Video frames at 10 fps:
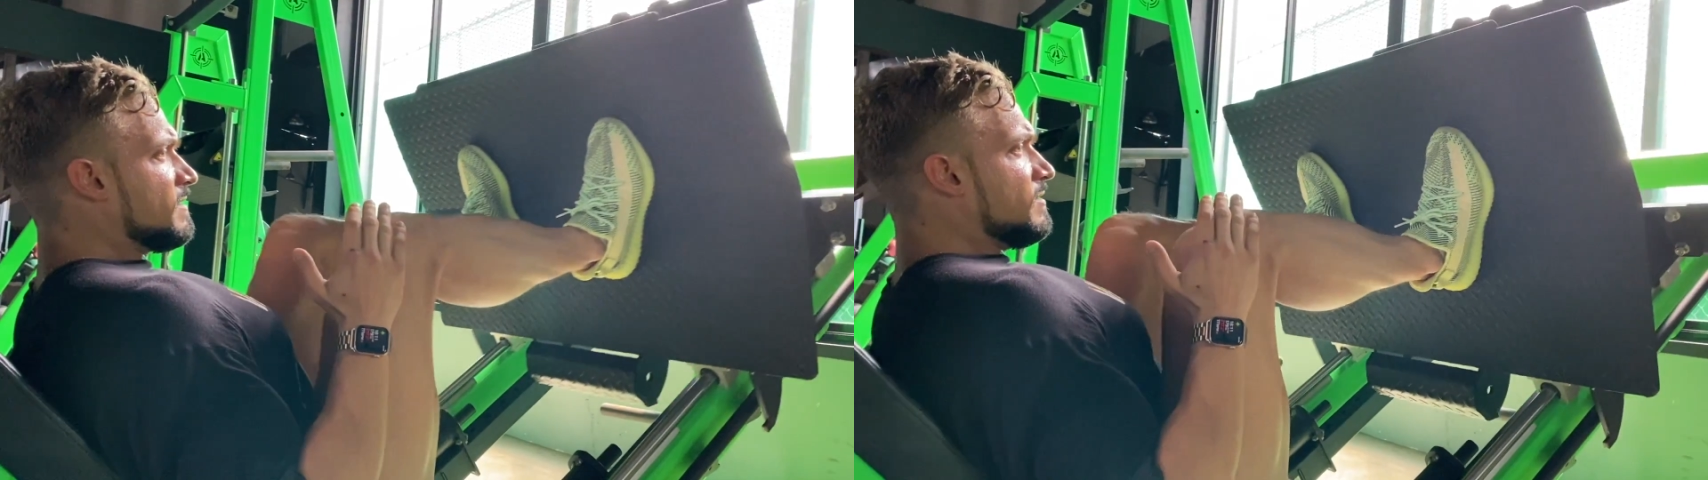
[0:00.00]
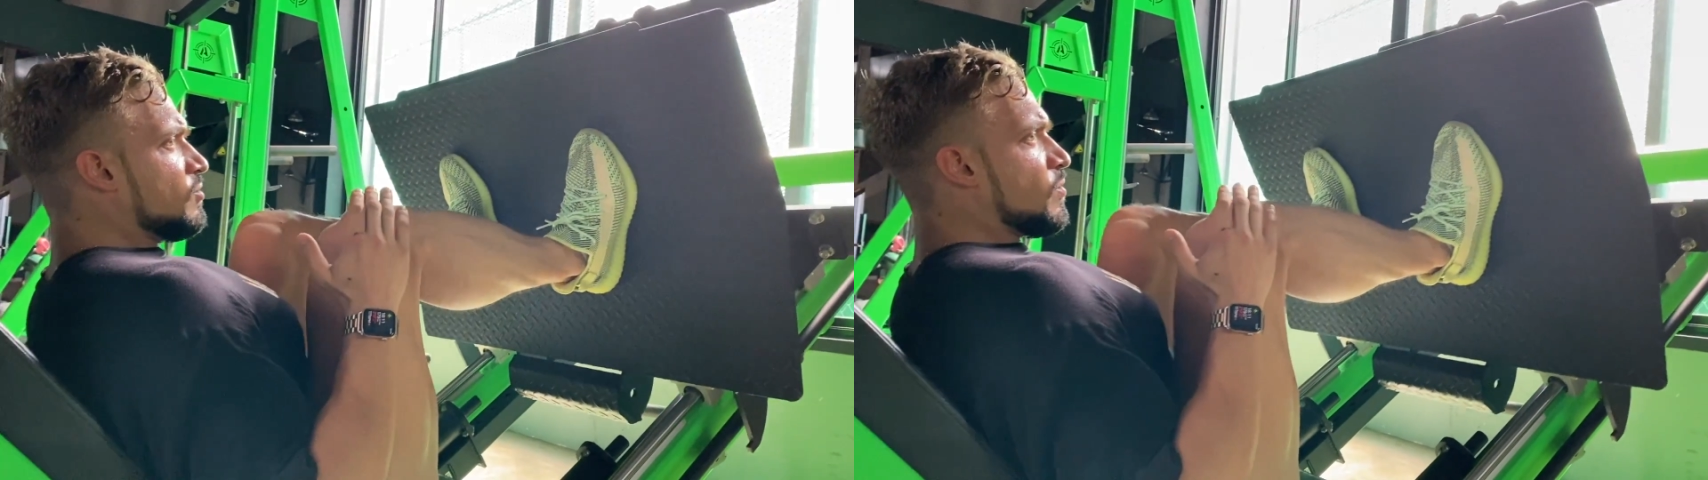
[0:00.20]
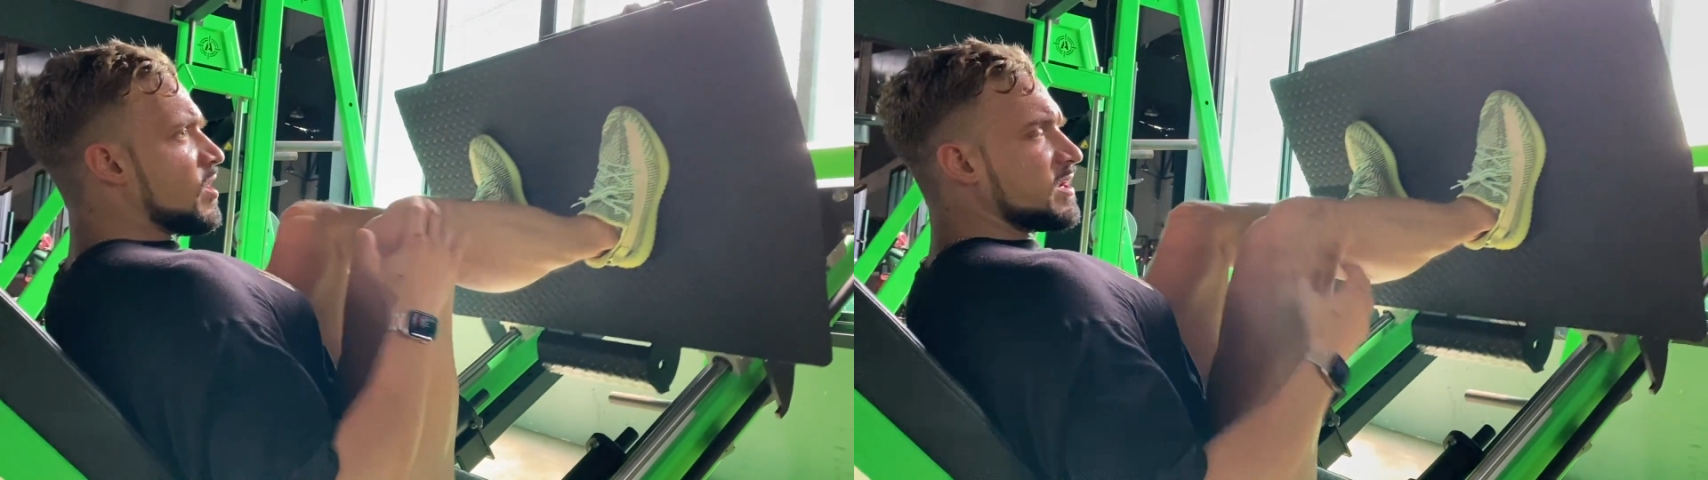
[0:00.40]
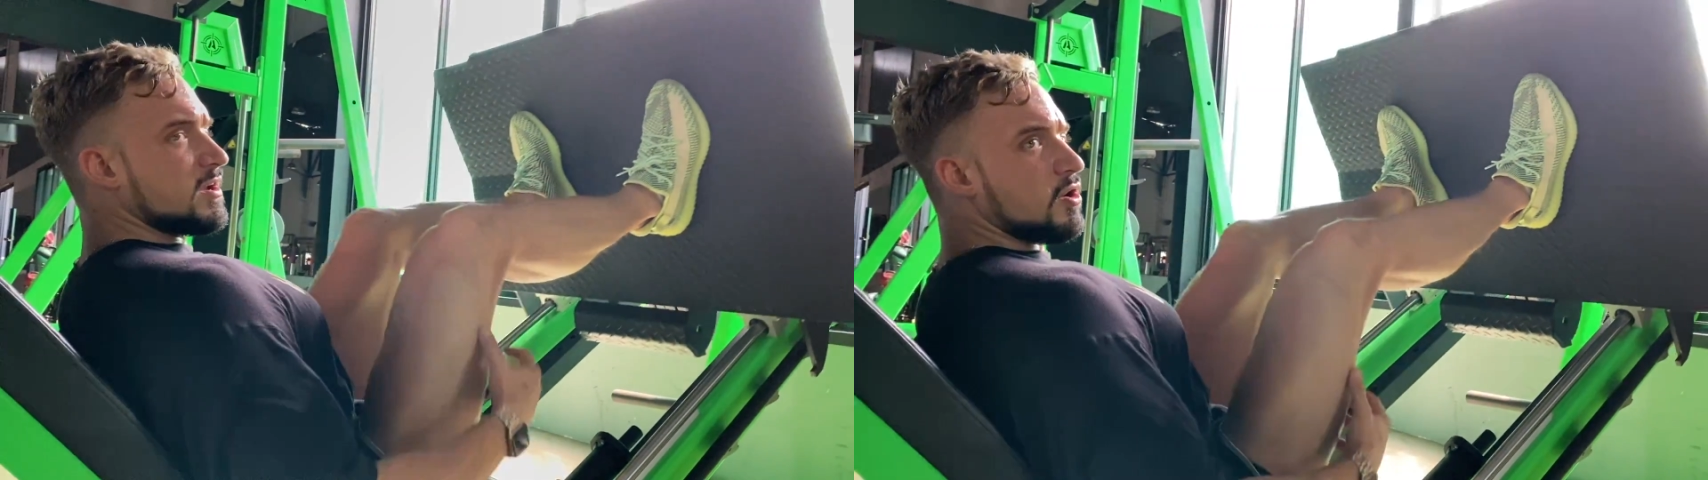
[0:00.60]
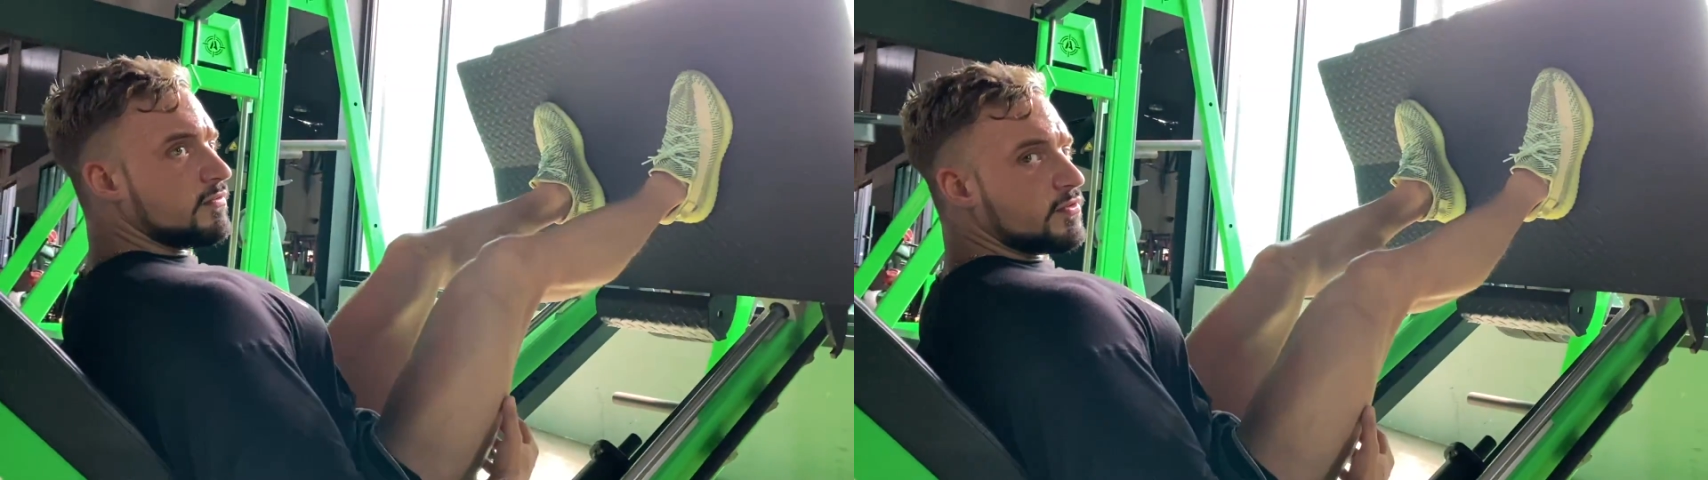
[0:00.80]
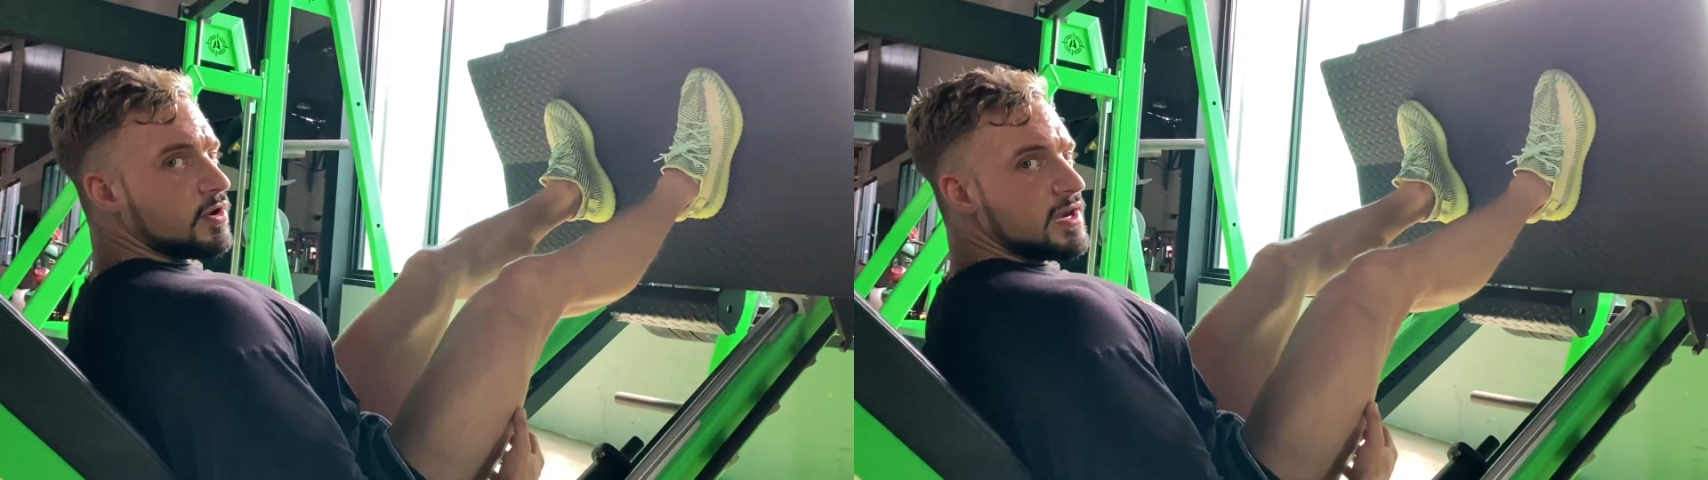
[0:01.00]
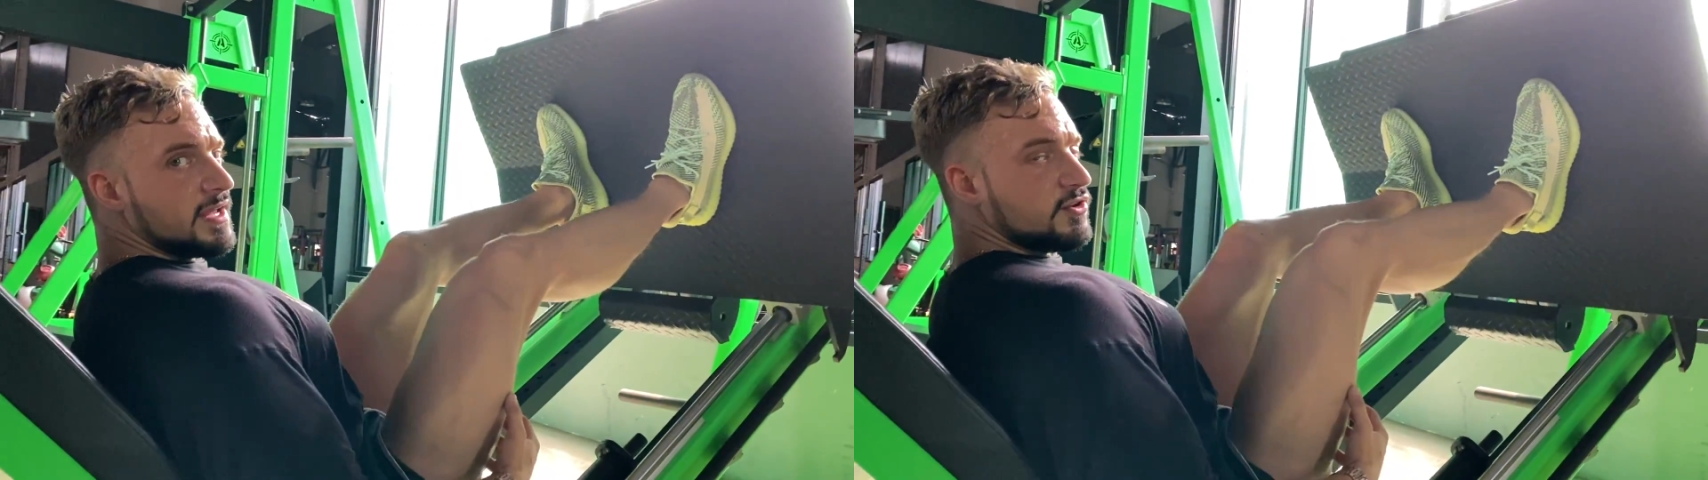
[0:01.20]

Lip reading: you're working overall, like